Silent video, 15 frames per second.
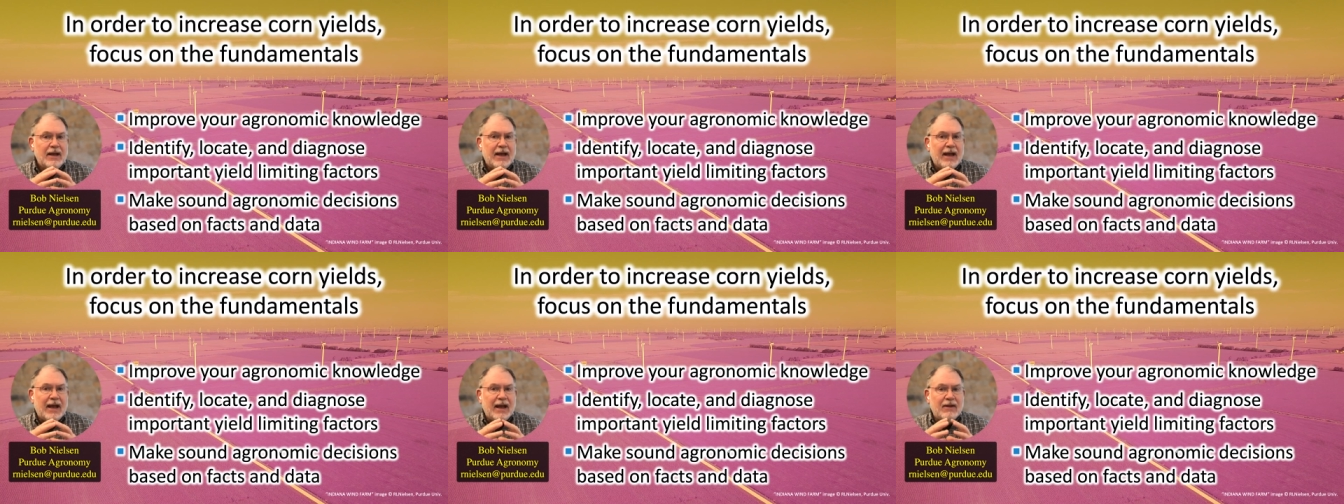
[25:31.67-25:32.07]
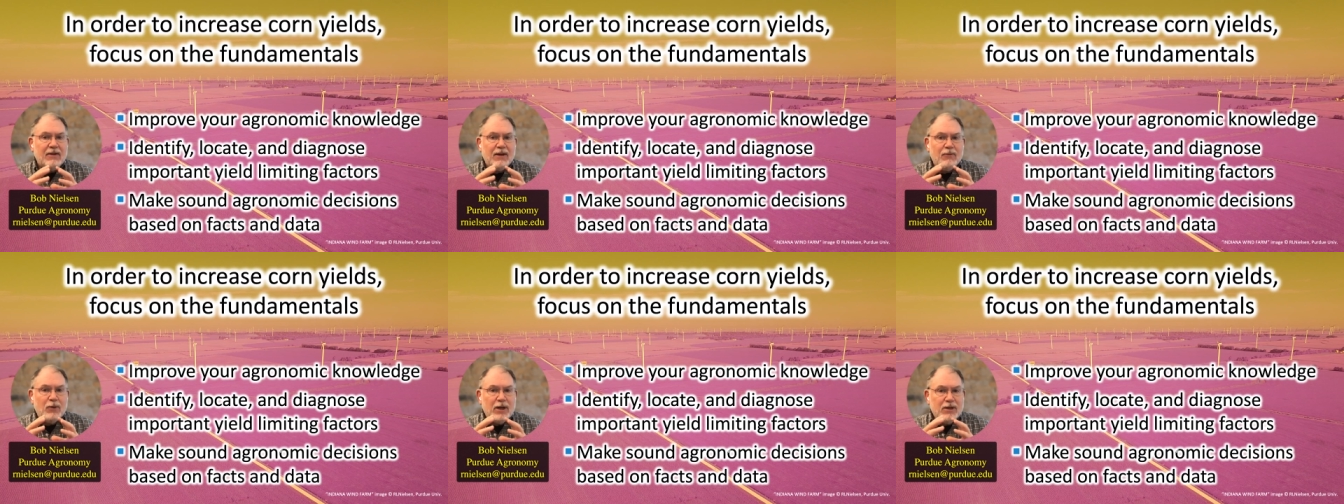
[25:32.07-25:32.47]
And
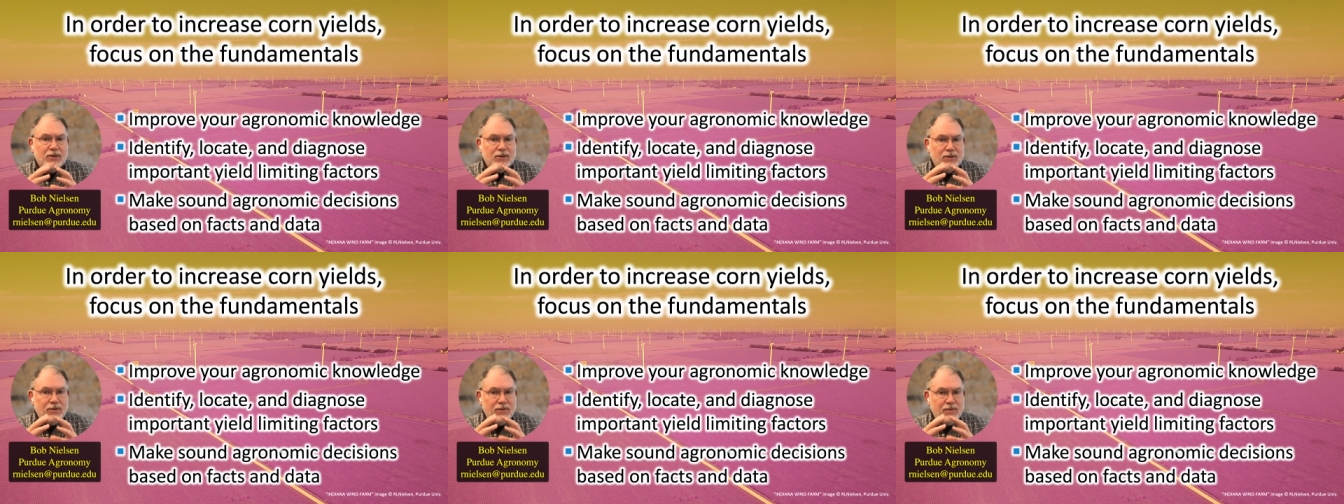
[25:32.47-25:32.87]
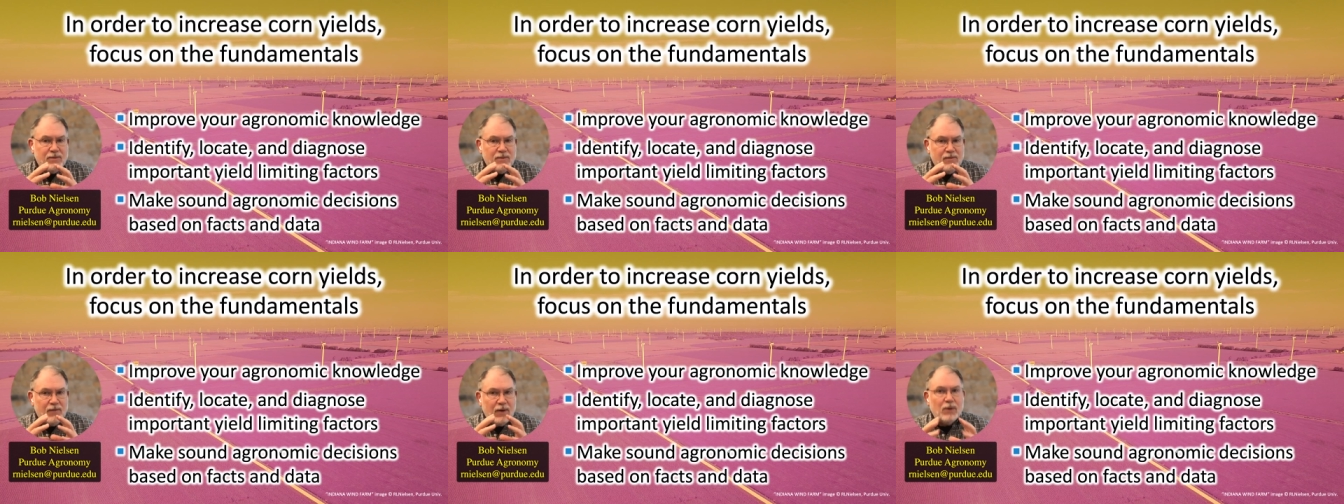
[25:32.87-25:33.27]
if we
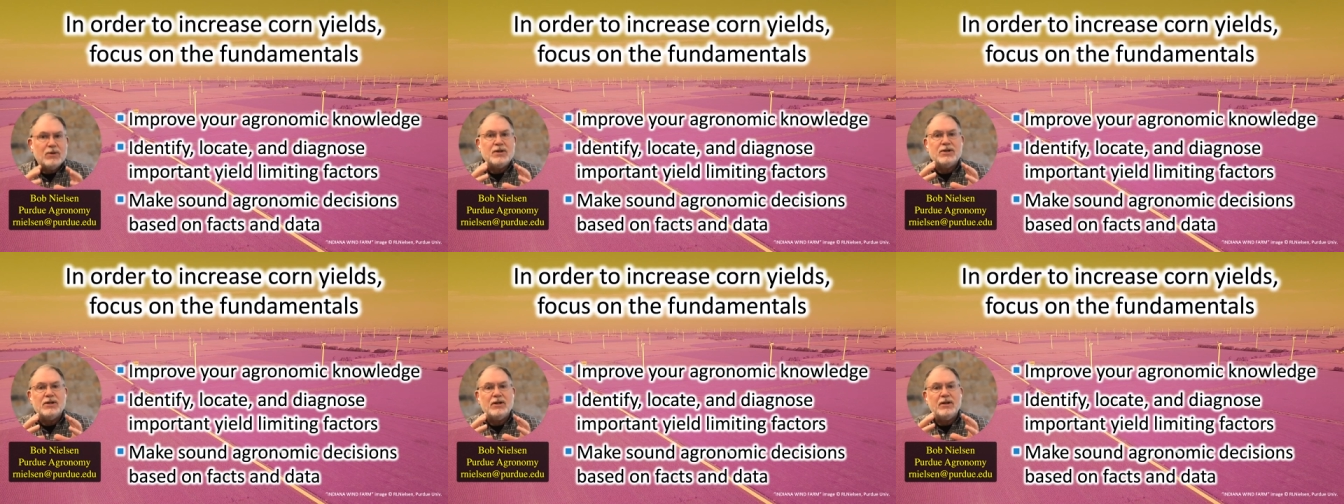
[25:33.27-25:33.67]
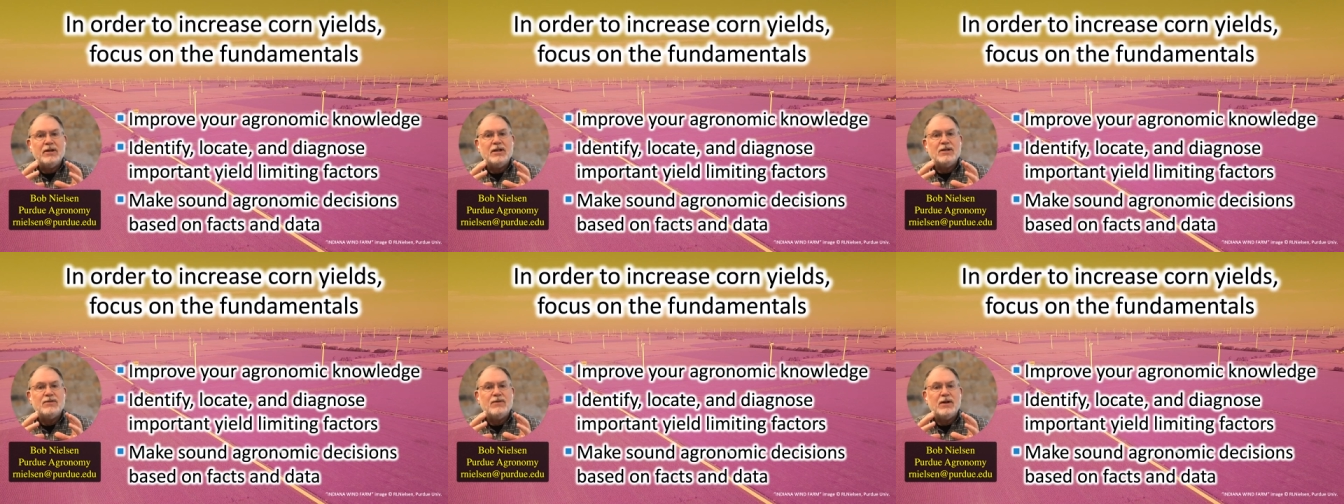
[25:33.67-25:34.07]
focus on
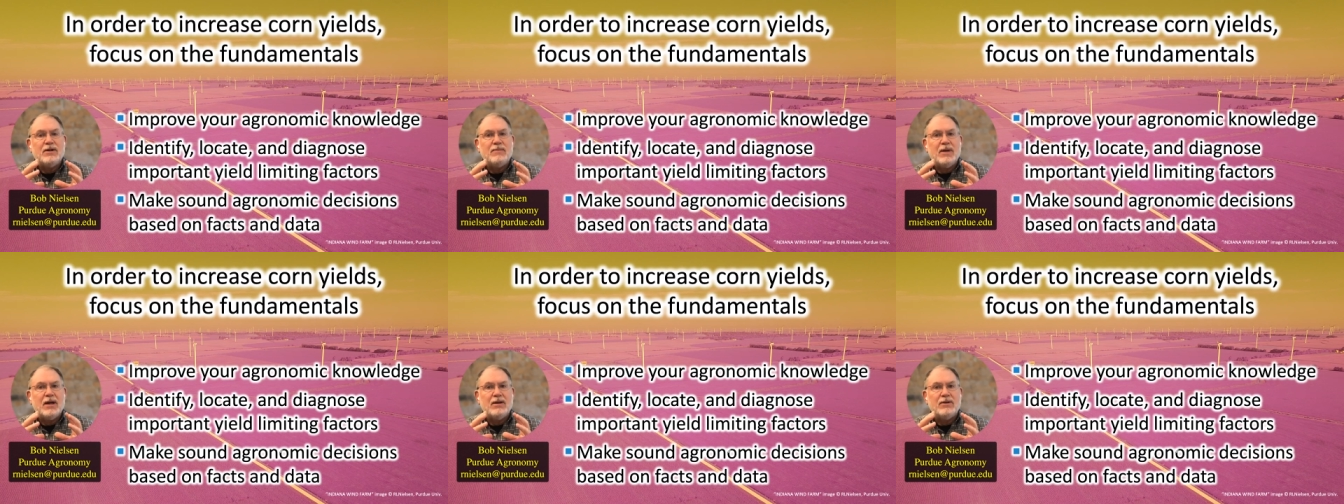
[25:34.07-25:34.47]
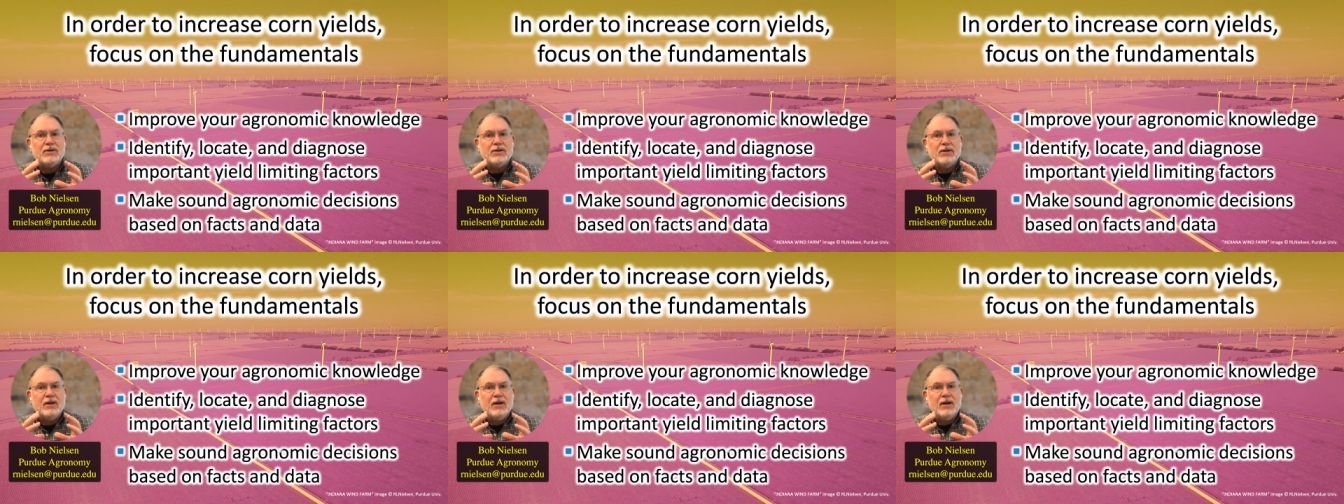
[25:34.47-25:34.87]
these fundamentals,